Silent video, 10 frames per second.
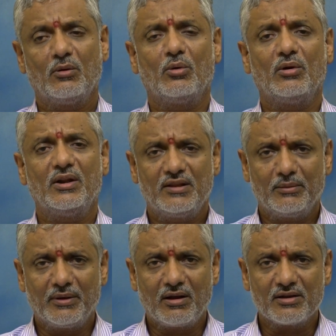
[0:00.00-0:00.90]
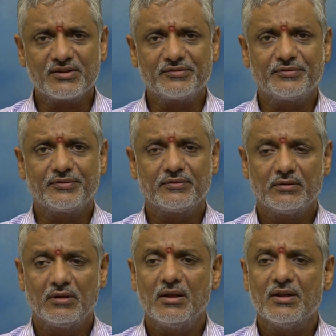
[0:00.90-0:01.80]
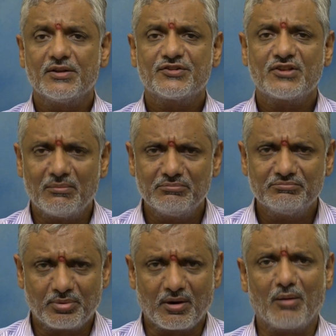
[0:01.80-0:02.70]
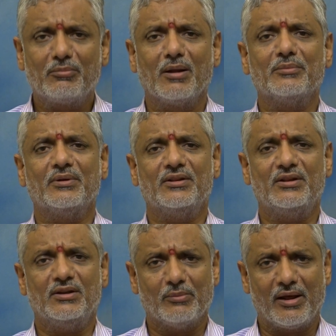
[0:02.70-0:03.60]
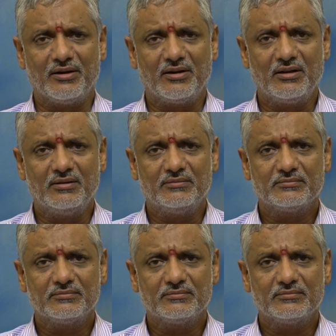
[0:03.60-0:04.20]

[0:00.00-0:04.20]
Only thing because of some problem in the humanity,